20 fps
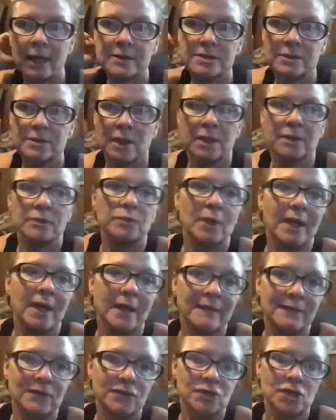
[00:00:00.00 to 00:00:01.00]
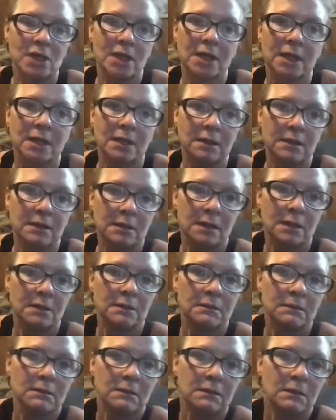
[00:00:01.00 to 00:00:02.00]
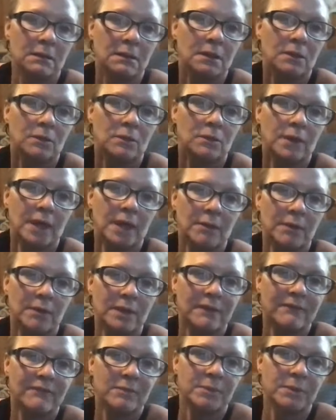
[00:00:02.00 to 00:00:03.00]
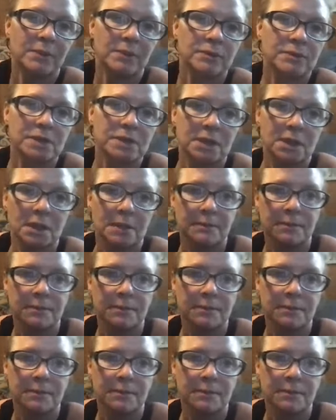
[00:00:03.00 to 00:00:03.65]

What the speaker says: So I'd weigh the chicken and weigh whatever protein I'm.